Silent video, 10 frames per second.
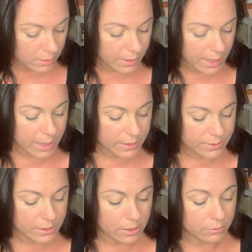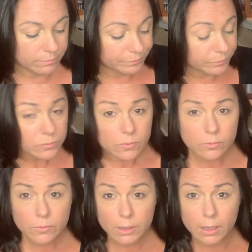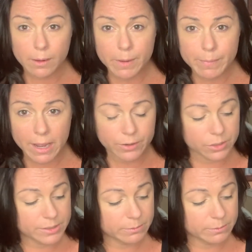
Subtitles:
Okay, so I've got my powders.